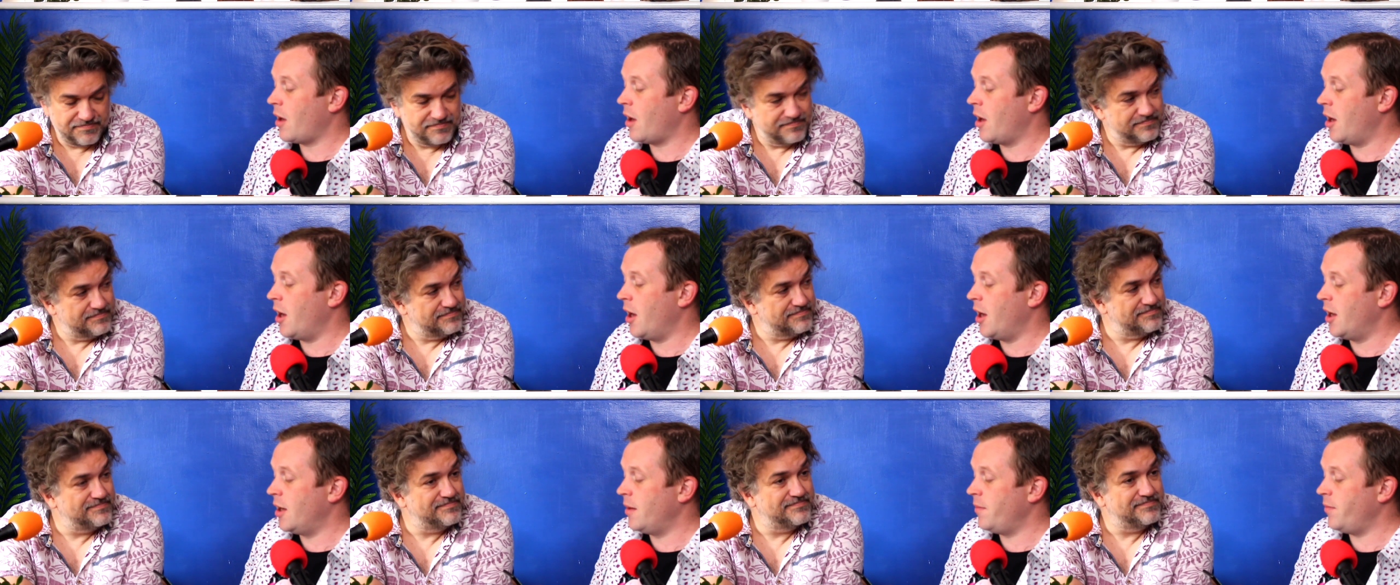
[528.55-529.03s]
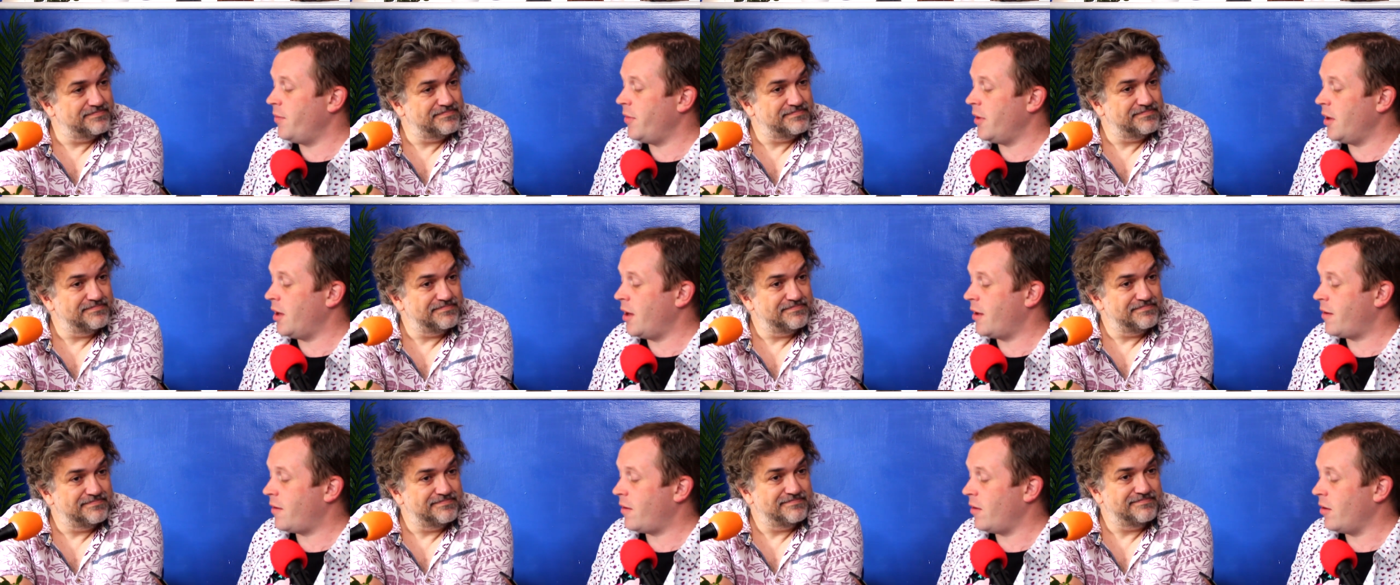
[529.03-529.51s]
Speaker 1: Um,
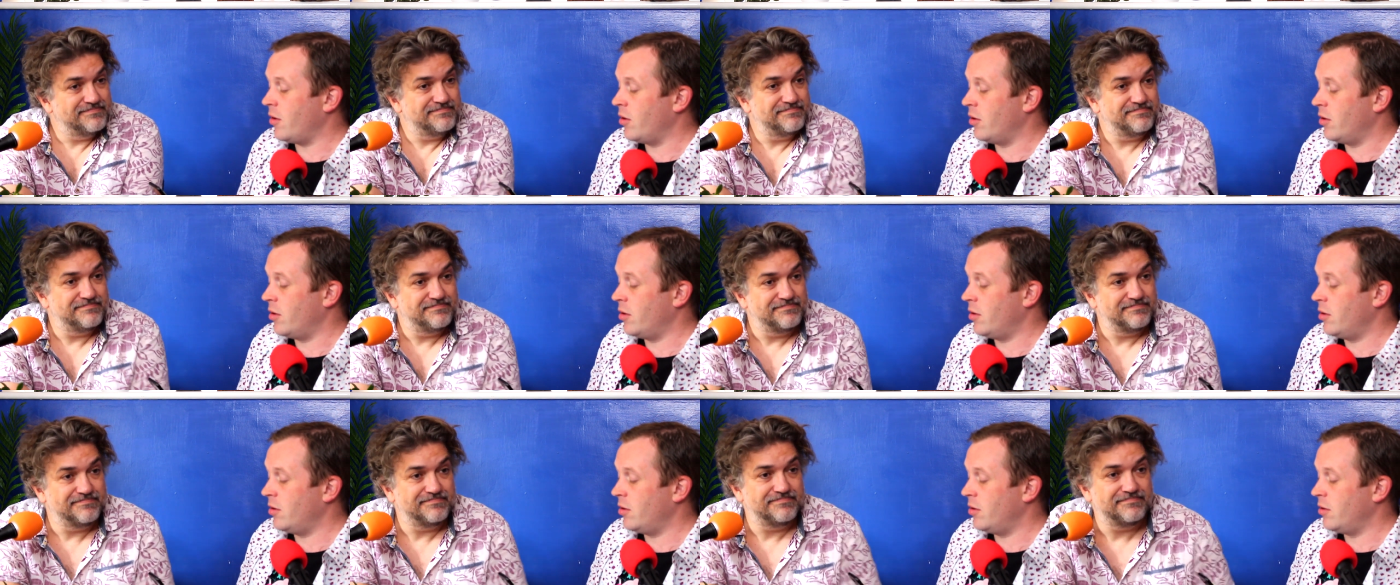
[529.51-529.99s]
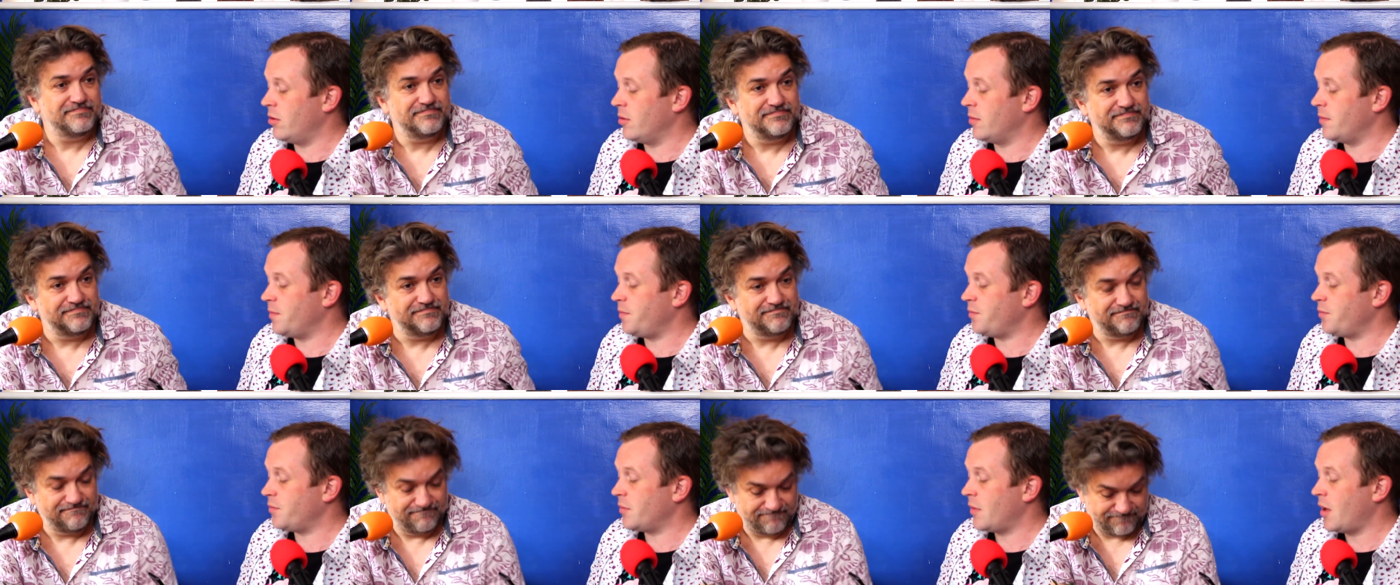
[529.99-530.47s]
let's.
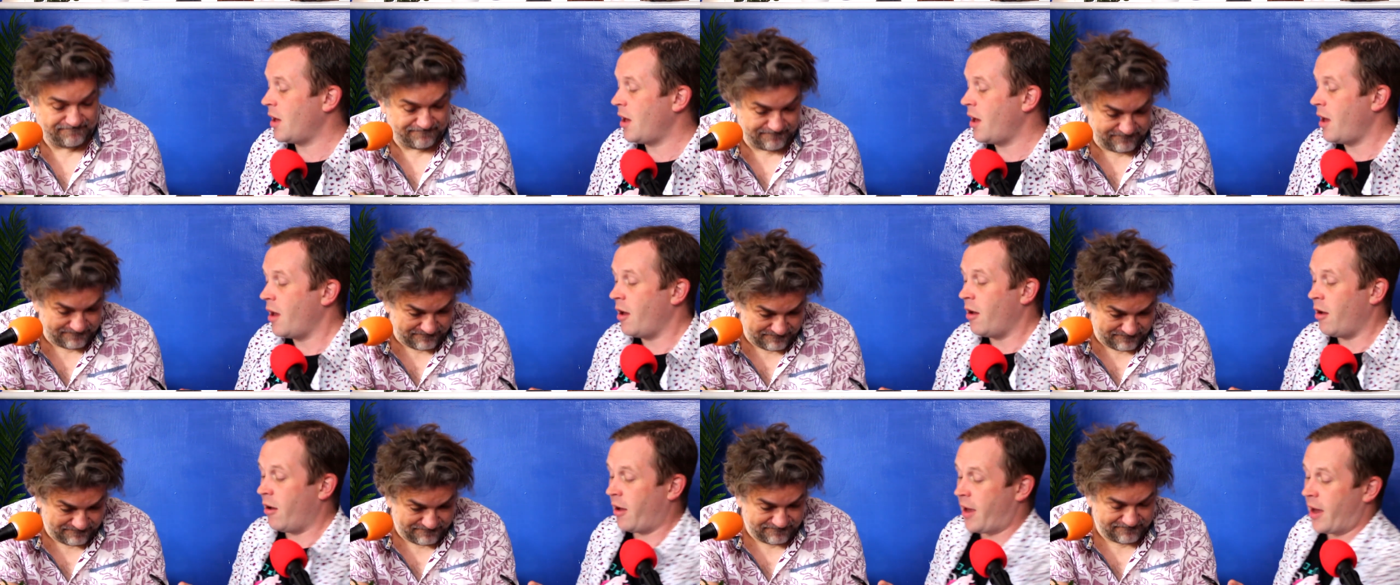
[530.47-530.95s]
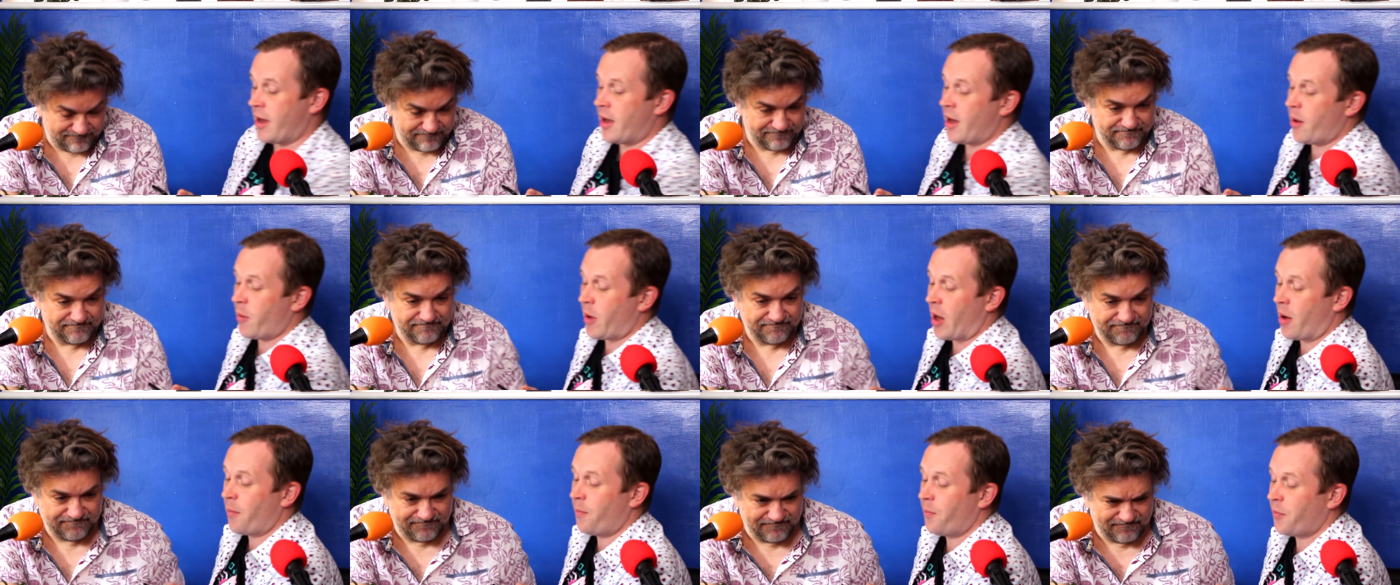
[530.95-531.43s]
Oh. Okay.
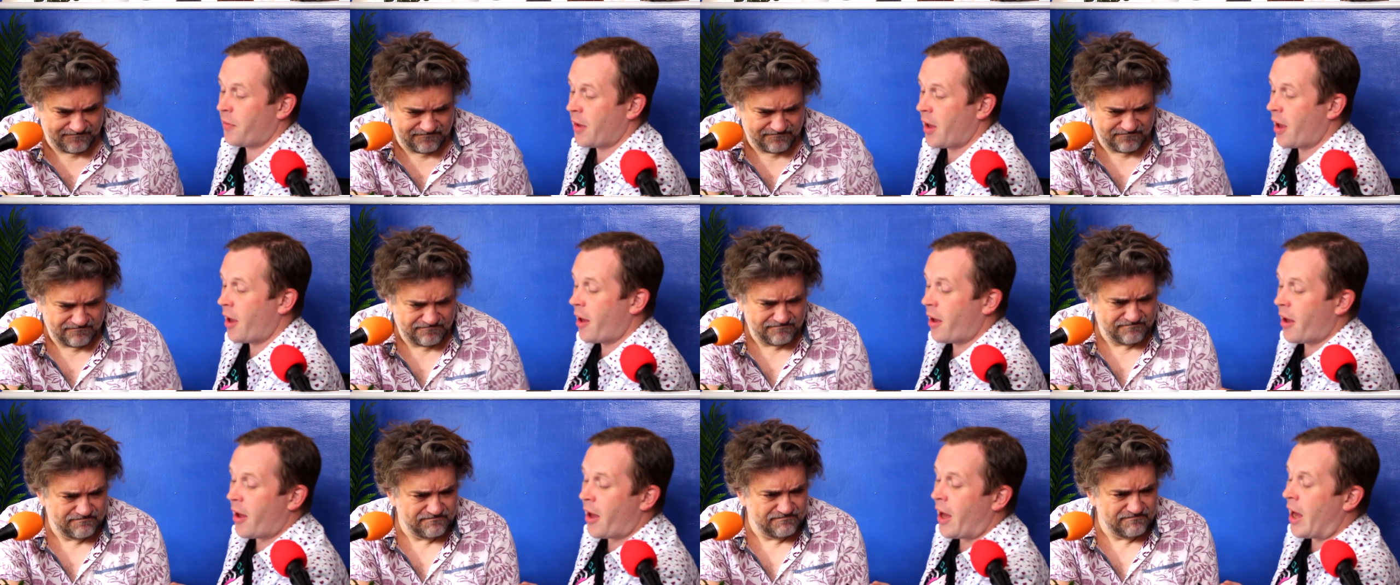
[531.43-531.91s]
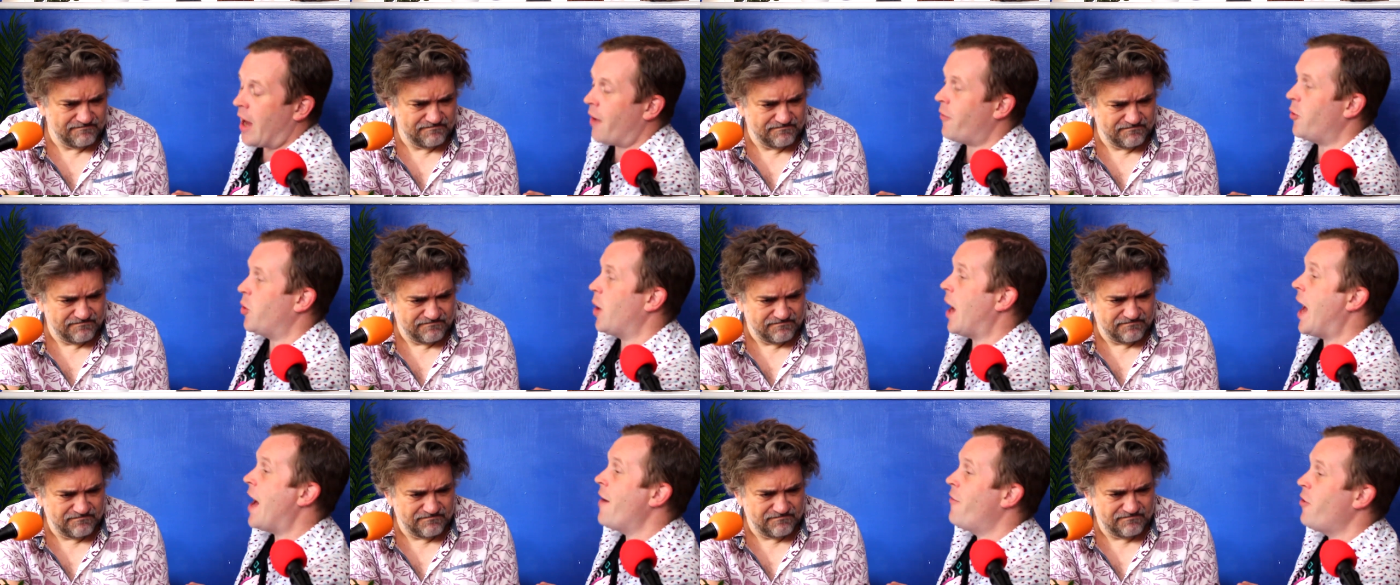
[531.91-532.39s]
Here we go. Have
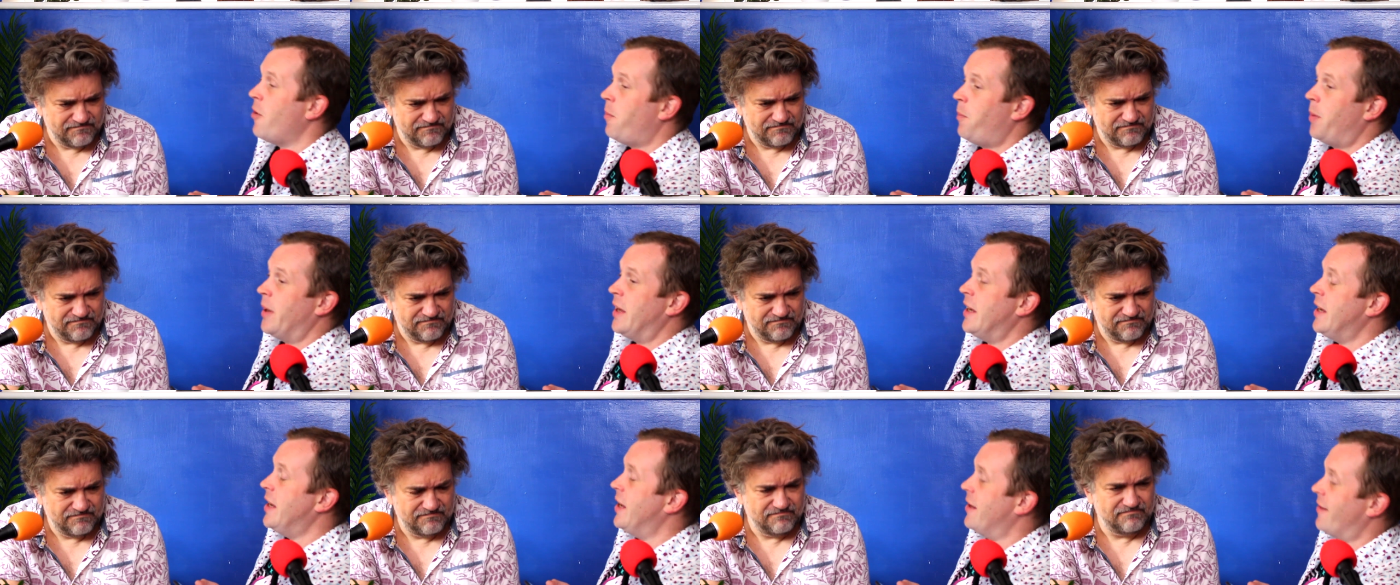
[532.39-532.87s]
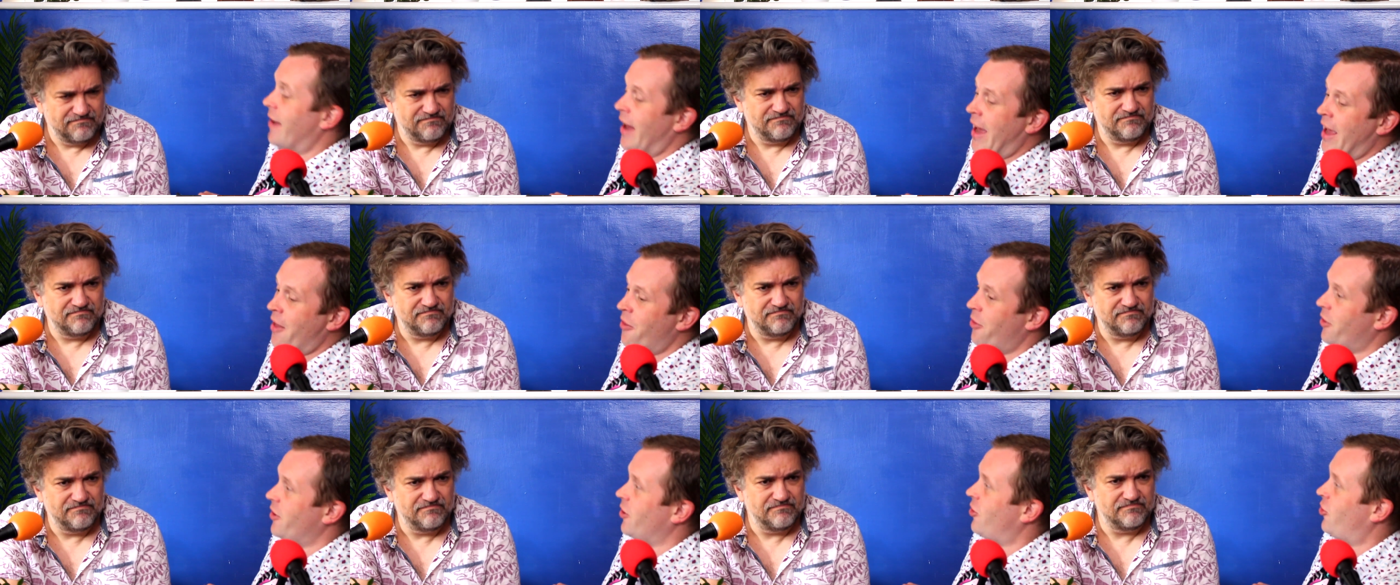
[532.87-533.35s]
you ever peed
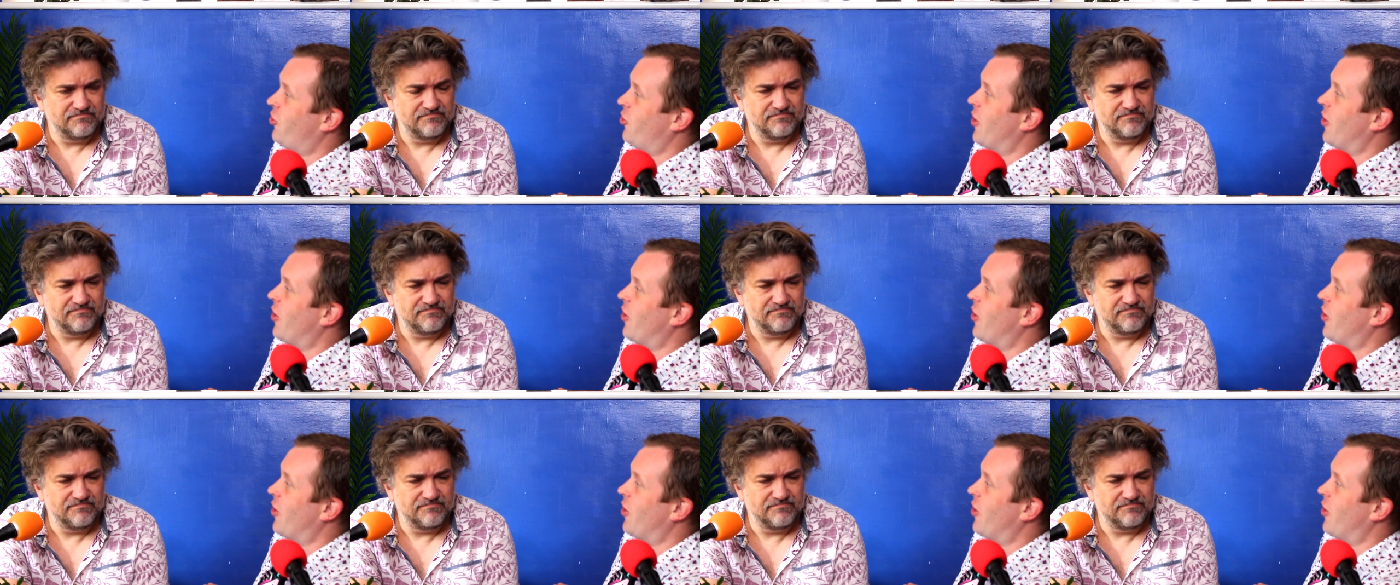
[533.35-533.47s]
in the